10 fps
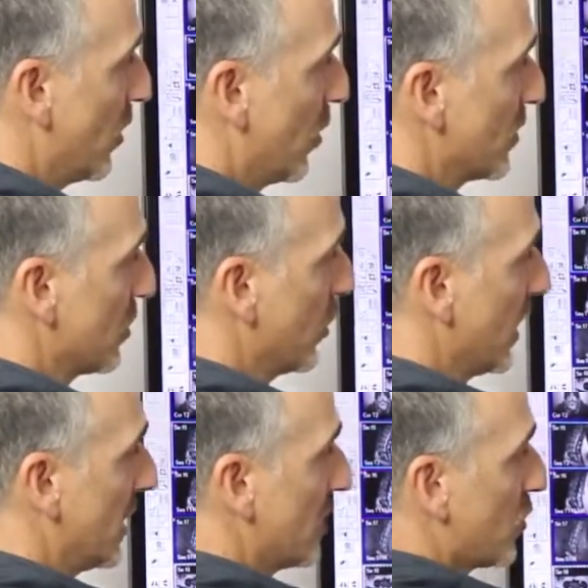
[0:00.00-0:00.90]
You're almost
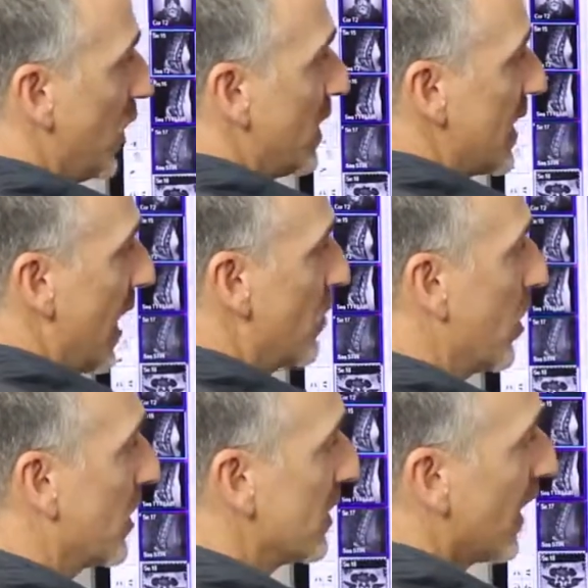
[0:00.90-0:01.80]
looking straight down on it